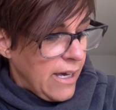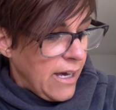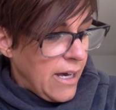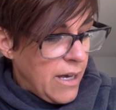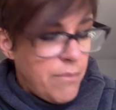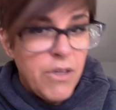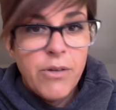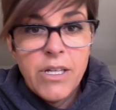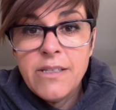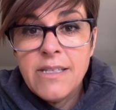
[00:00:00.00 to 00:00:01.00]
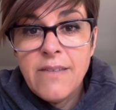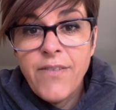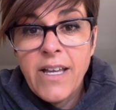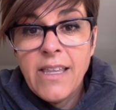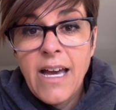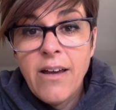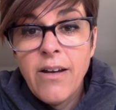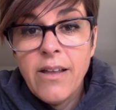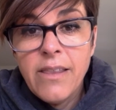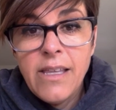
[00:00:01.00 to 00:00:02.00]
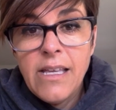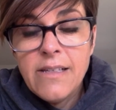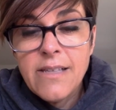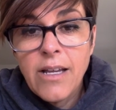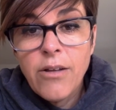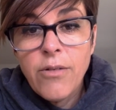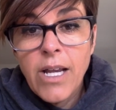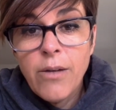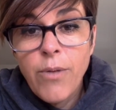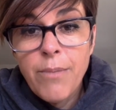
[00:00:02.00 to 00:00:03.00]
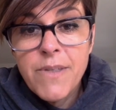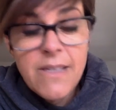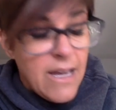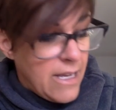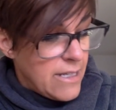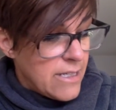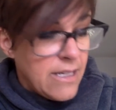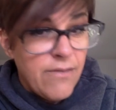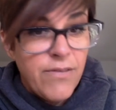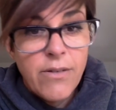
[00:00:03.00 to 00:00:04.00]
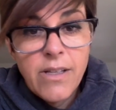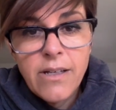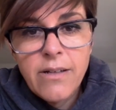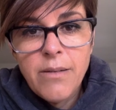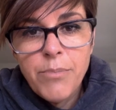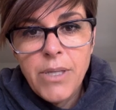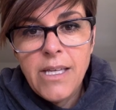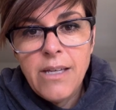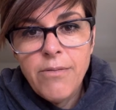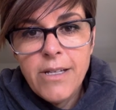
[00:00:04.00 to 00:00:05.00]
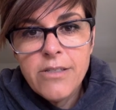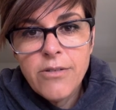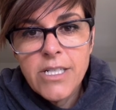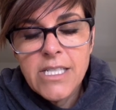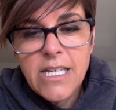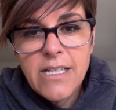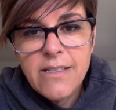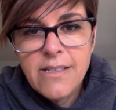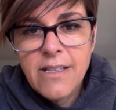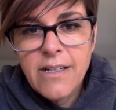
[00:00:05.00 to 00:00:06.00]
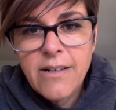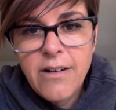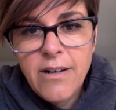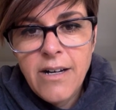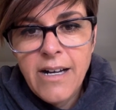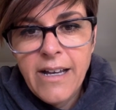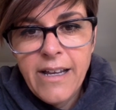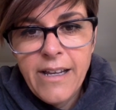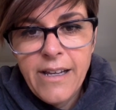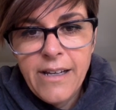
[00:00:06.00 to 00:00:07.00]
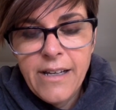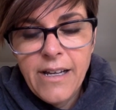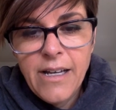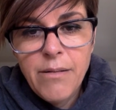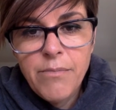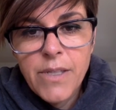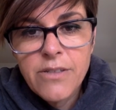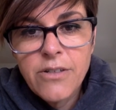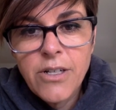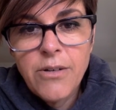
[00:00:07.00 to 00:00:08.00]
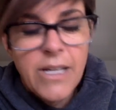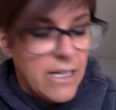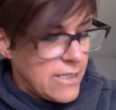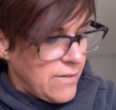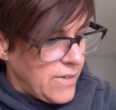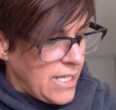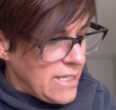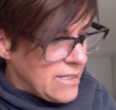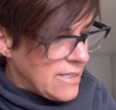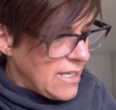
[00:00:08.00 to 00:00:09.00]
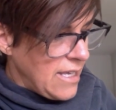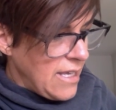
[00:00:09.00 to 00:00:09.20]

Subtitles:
You can find that on the 2nd grade website. If you click on PE resources, click on Mr. Cohn activities.